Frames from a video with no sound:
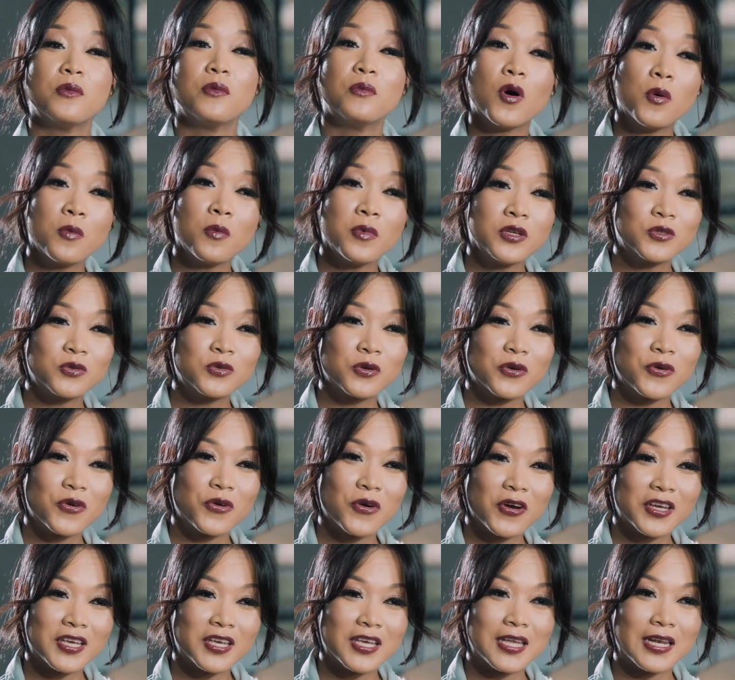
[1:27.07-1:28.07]
moment when
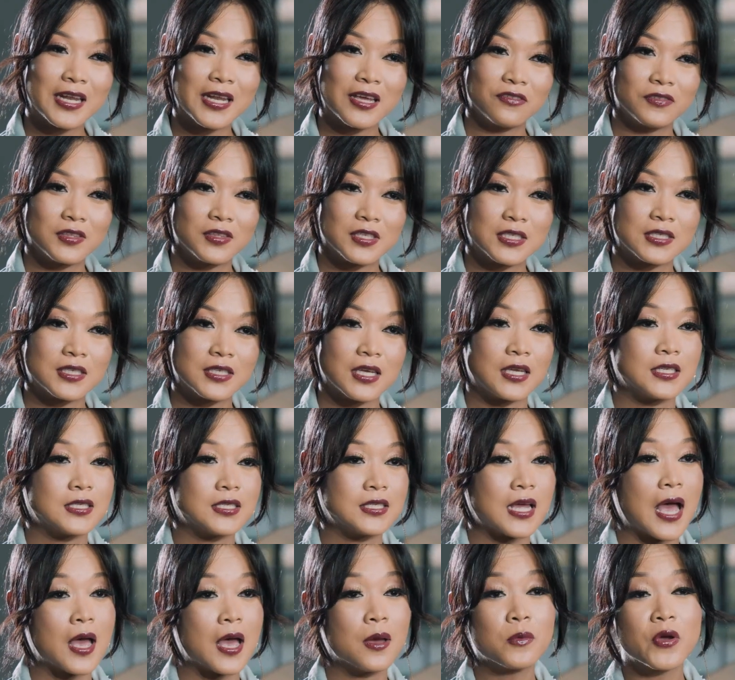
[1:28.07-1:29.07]
ROKI left the
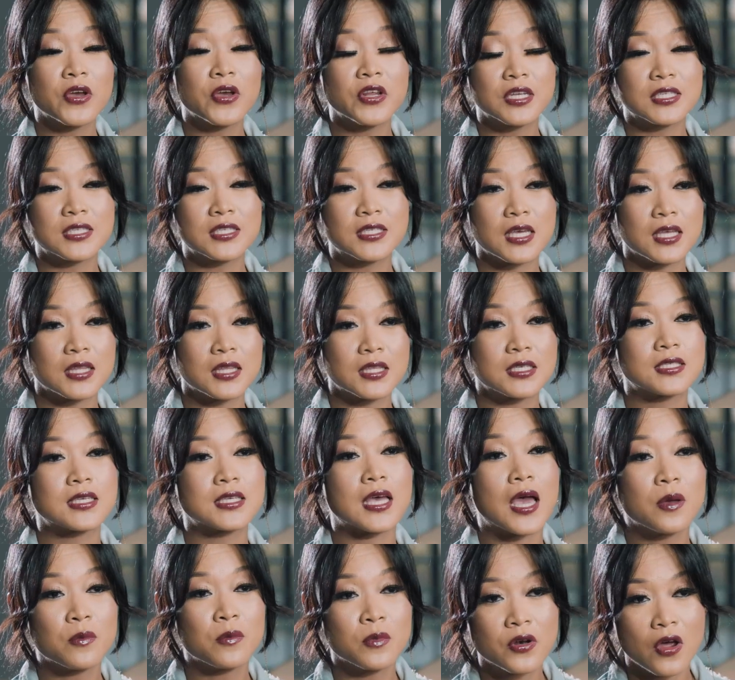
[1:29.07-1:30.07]
set, I'm going to say this,
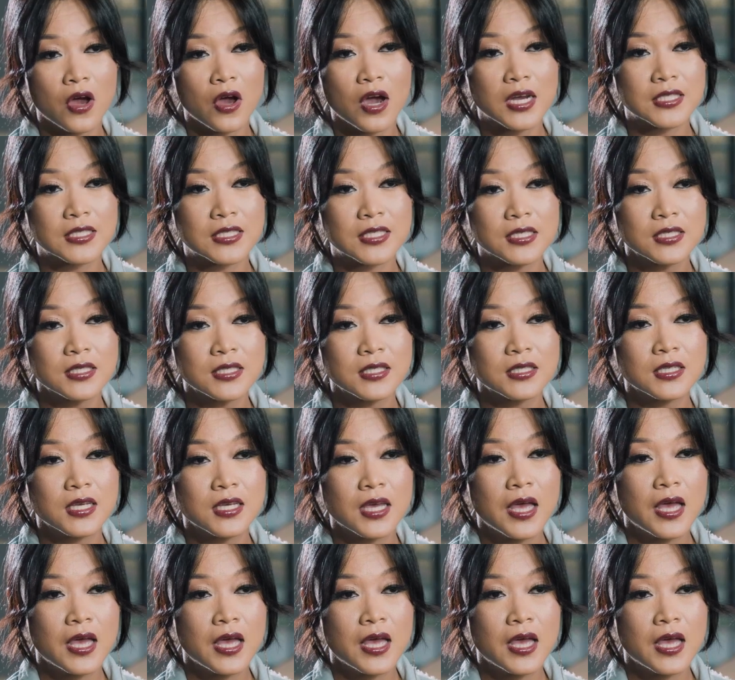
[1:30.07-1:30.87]
I'm an artist,